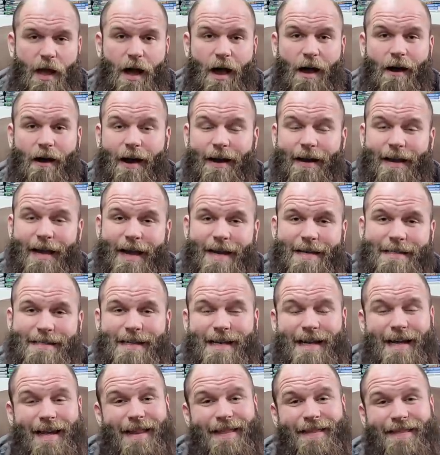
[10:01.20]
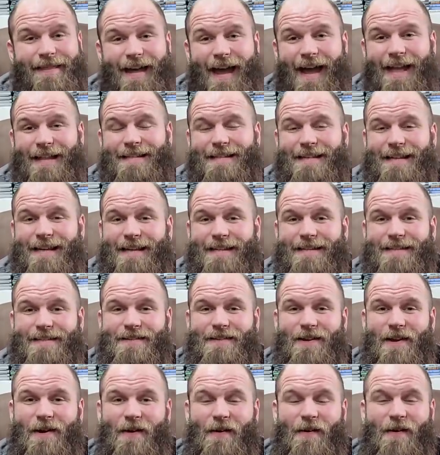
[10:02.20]
All right, guys, that's it.
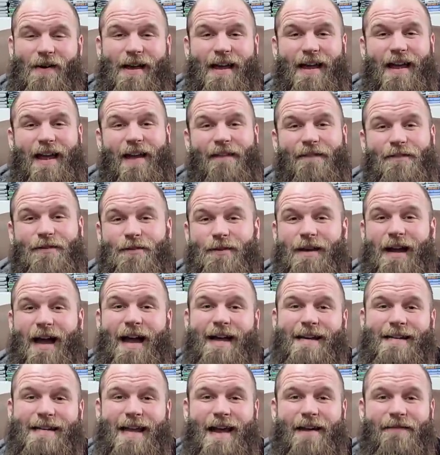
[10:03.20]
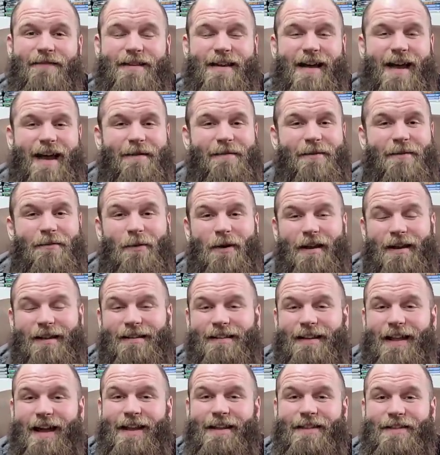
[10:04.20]
So if you guys have time, you want to
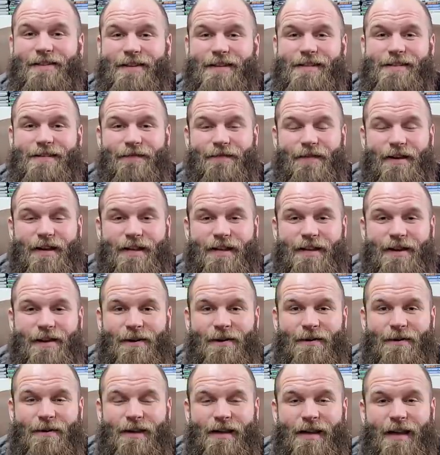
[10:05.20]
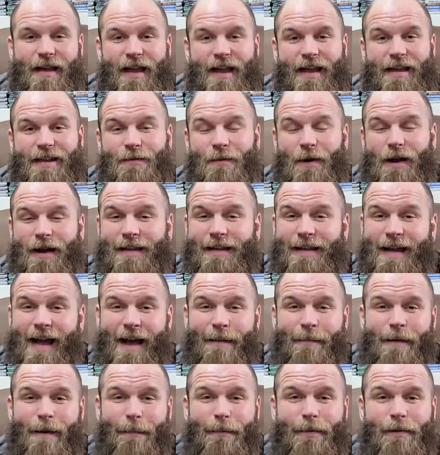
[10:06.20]
like this video and you want to
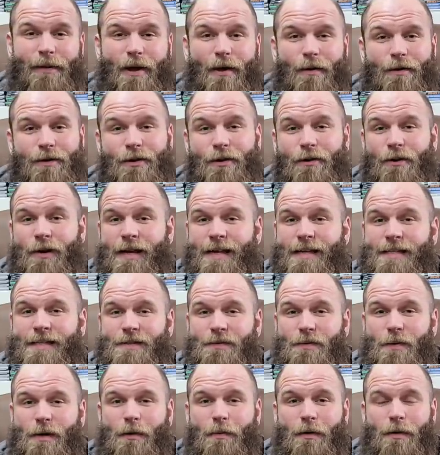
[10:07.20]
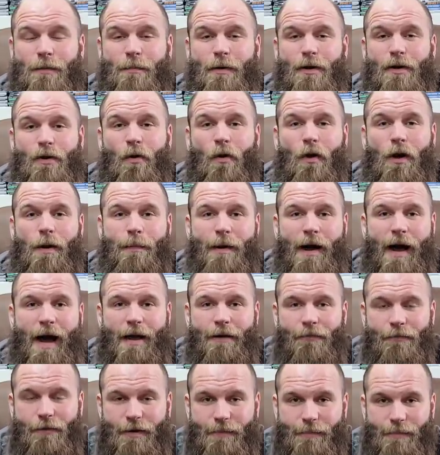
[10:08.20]
comment below your history with McCoy
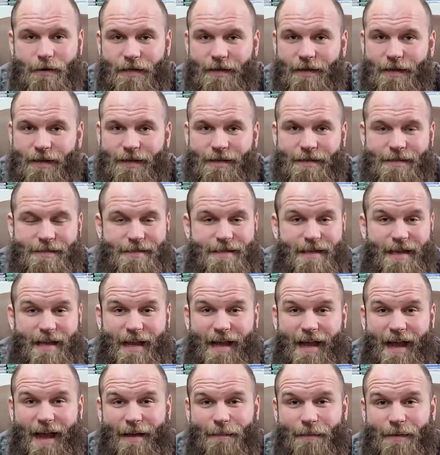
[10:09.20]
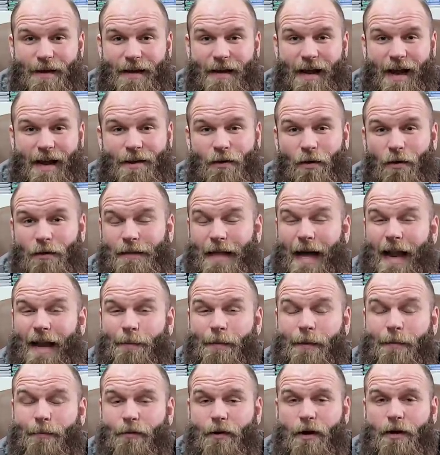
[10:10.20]
pottery because, I mean, I know a lot of
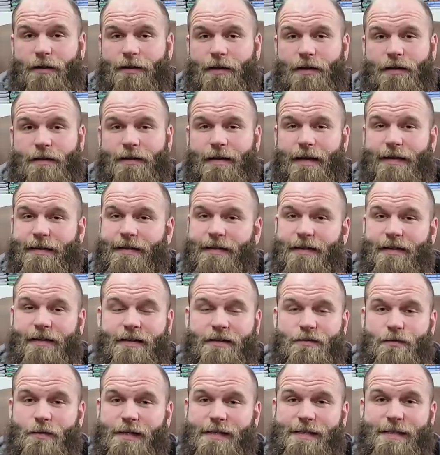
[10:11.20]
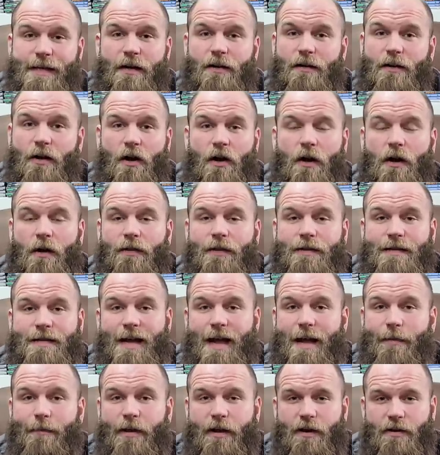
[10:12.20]
people are out there collecting it because we sell it all the
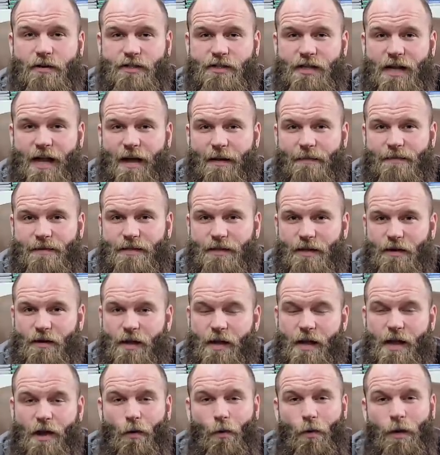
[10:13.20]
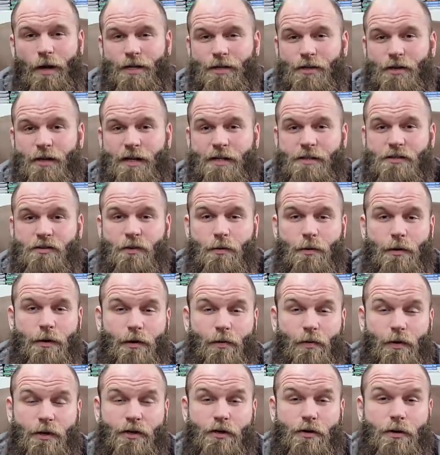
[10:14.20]
time at our shops. So what is your history with
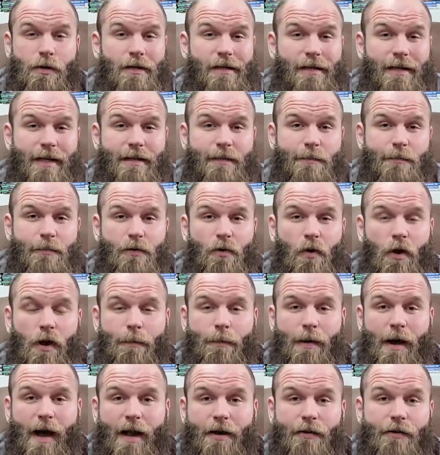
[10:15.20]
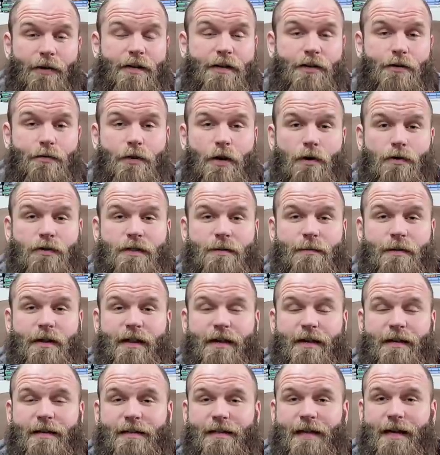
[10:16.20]
it? Would you collect McCoy pottery? Do you know somebody
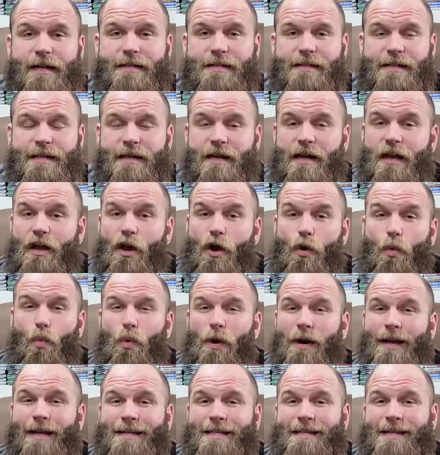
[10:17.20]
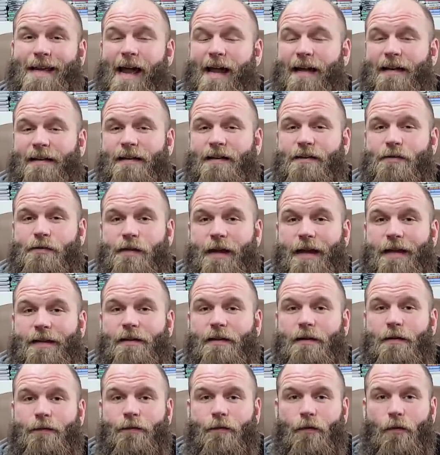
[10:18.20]
that collects it? What exactly do they
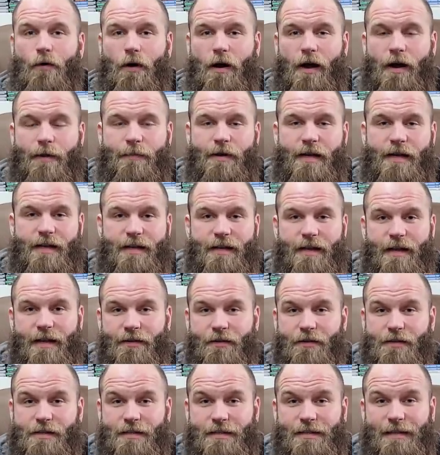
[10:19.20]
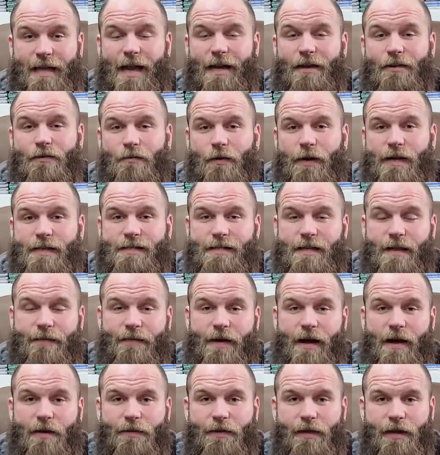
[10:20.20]
look for? I mean, there's a lot of great stuff
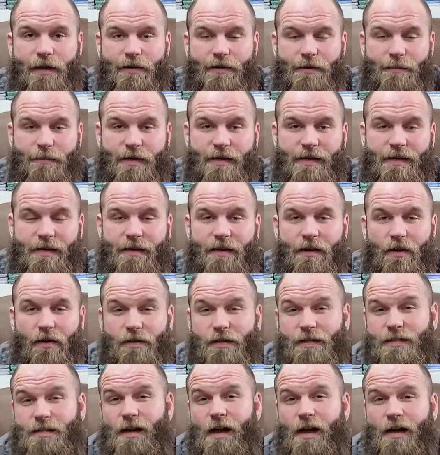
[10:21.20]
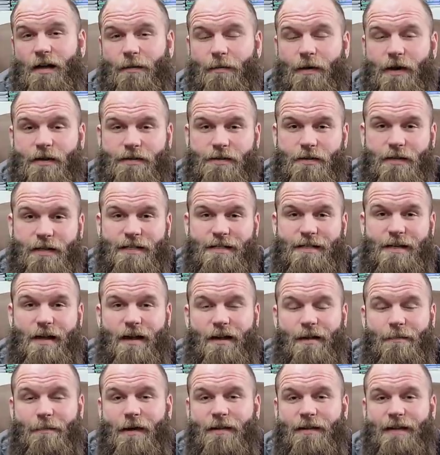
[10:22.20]
out there to be, you know, to talk about. So let's
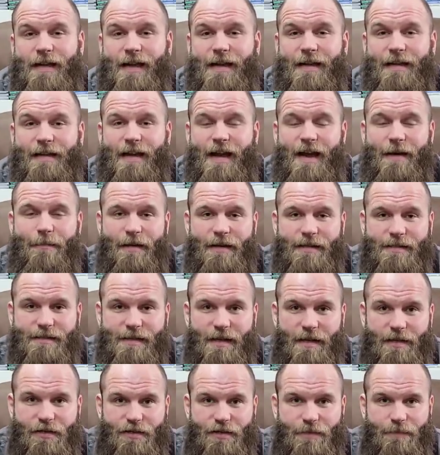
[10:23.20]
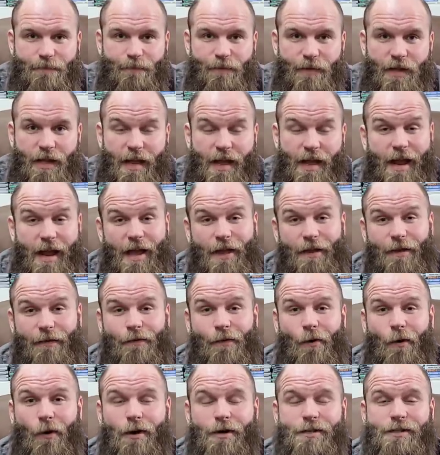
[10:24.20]
talk about that in the comment section. And of
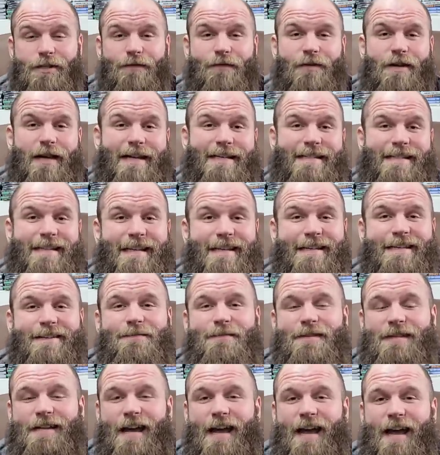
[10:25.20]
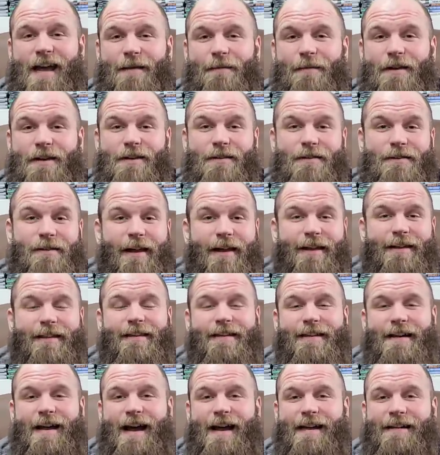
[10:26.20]
course, if you guys get some time and you like
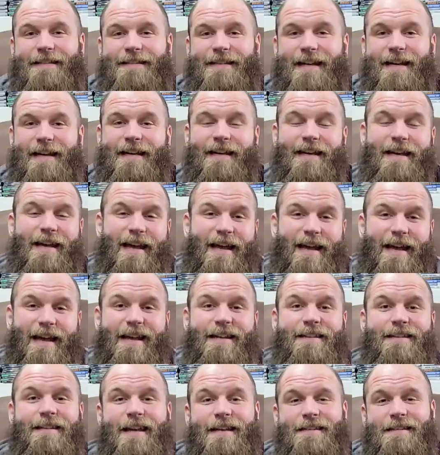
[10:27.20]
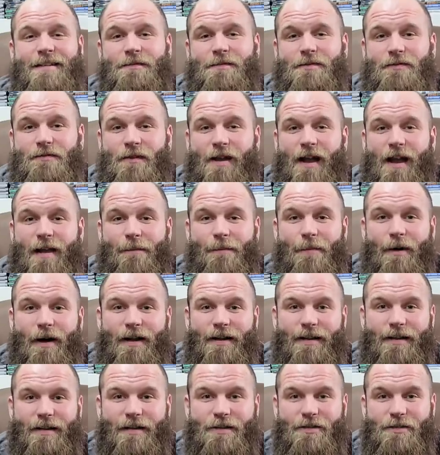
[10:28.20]
the content, hit that subscribe
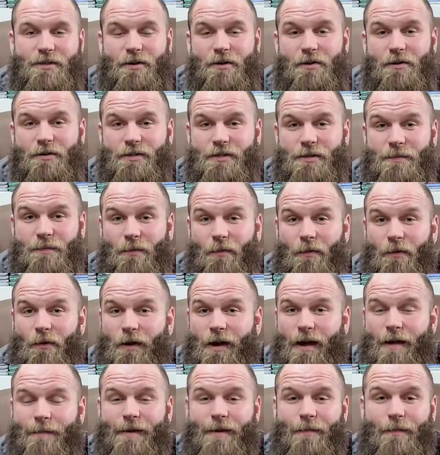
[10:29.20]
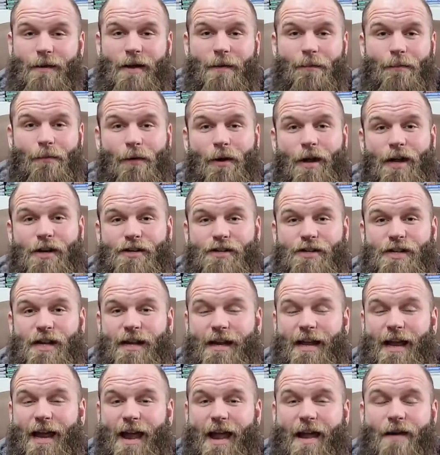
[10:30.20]
button and show your support. I mean, we
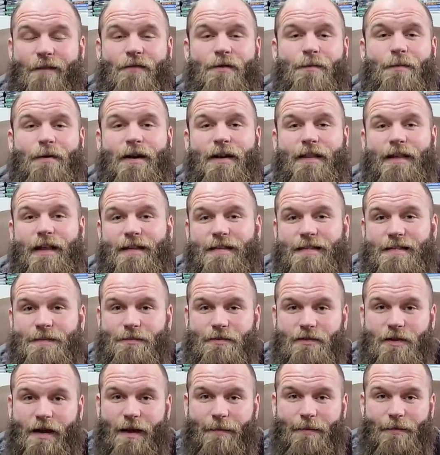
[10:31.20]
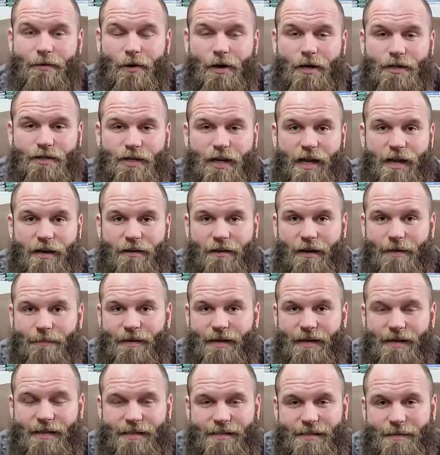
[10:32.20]
appreciate everybody that's subscribing to our channel. I
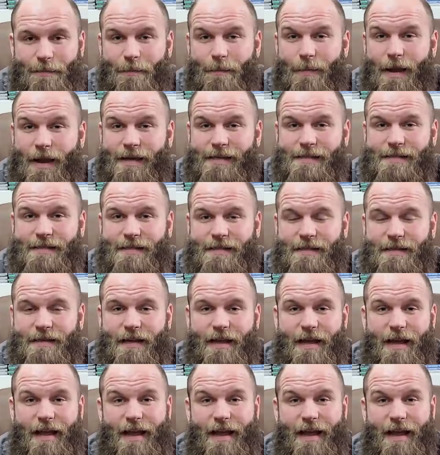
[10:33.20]
mean, it's amazing.